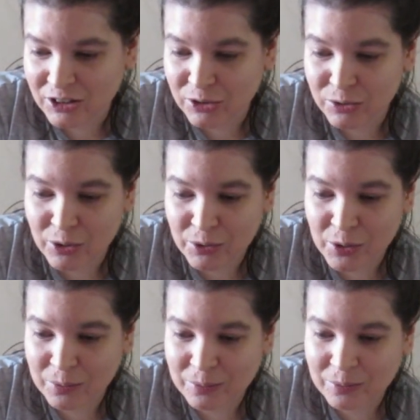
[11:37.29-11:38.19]
You don't
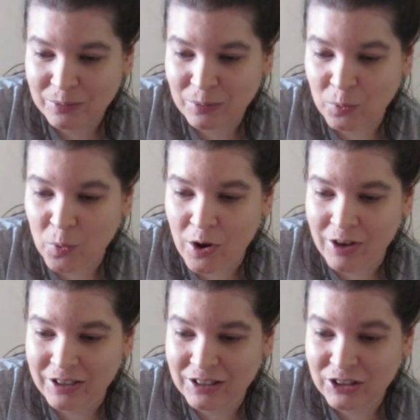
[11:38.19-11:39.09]
know
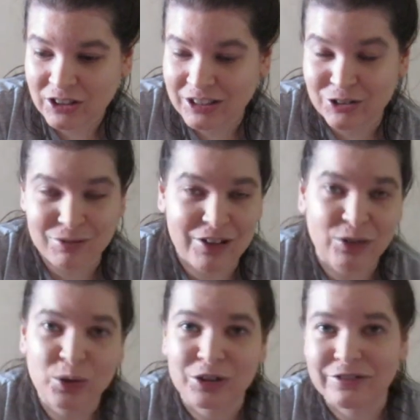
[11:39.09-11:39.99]
what is around the
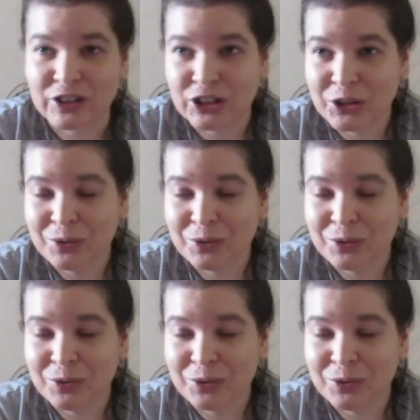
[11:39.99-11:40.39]
corner for you.